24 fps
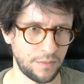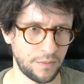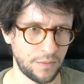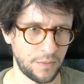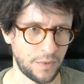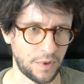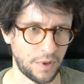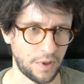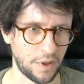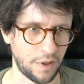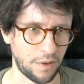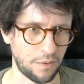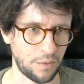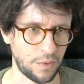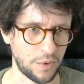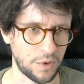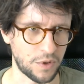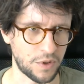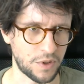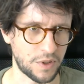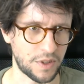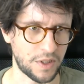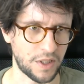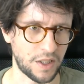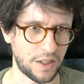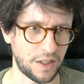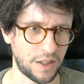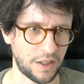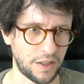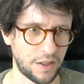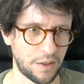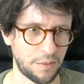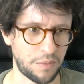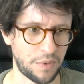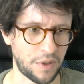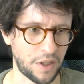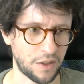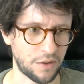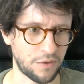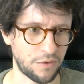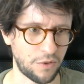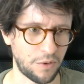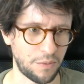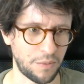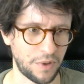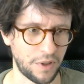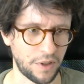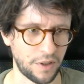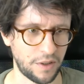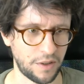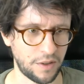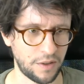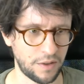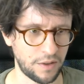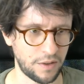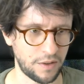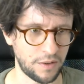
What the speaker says: And then we just send in the platform here.